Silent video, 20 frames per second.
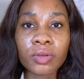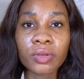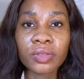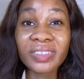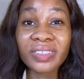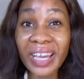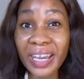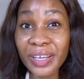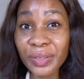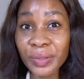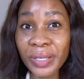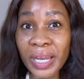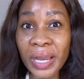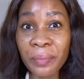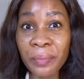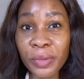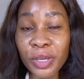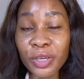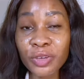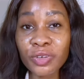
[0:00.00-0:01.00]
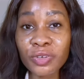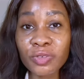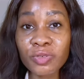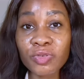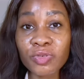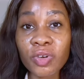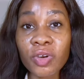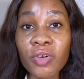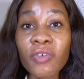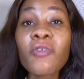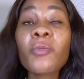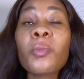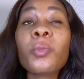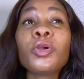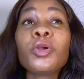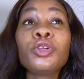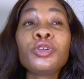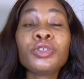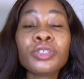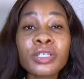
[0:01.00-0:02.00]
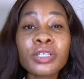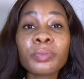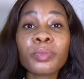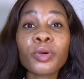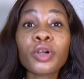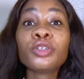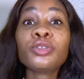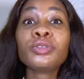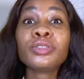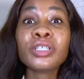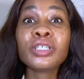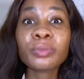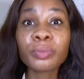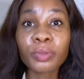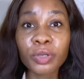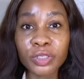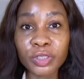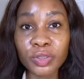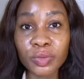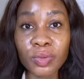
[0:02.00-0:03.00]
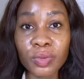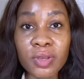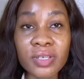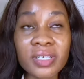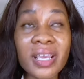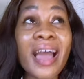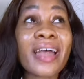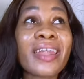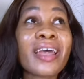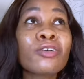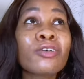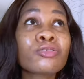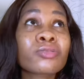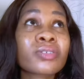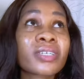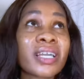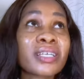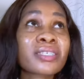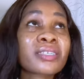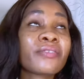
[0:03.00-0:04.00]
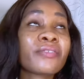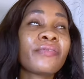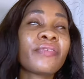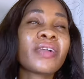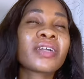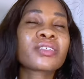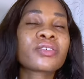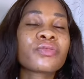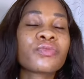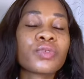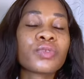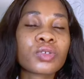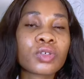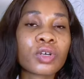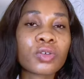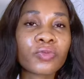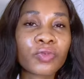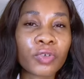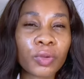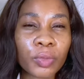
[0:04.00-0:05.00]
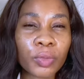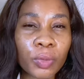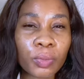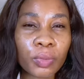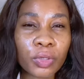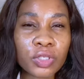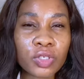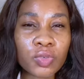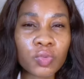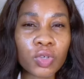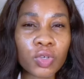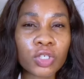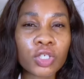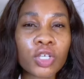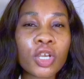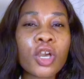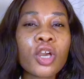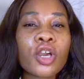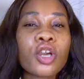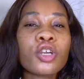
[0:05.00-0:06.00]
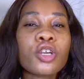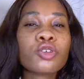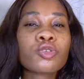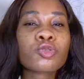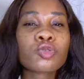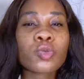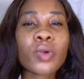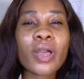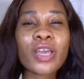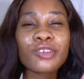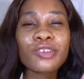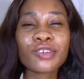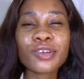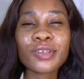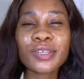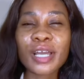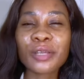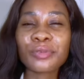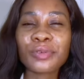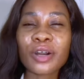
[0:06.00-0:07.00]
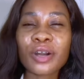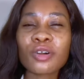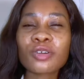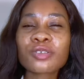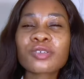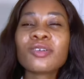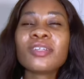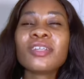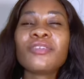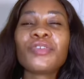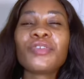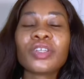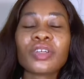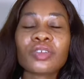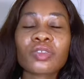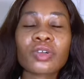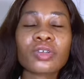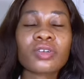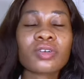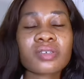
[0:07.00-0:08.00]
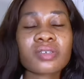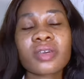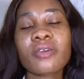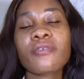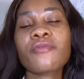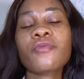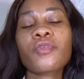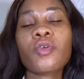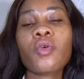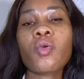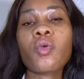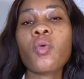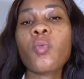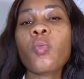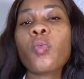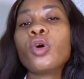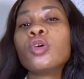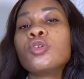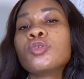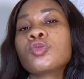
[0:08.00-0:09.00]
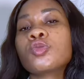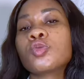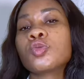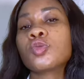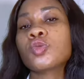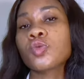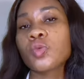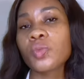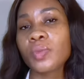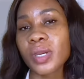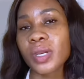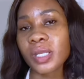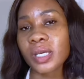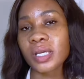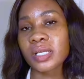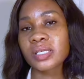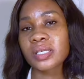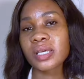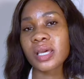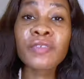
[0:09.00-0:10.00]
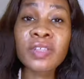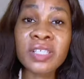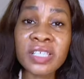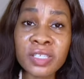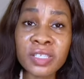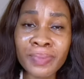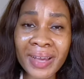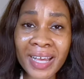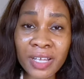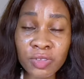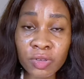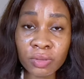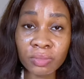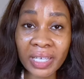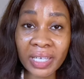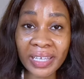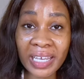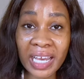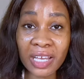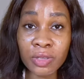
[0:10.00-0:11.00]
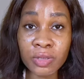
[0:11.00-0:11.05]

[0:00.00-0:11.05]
that you can make use of. You need body wash. And how to get effective results from your body wash is to ensure that you are also leaving it on your skin for 1 to 2 minutes. If it is bath soap that you are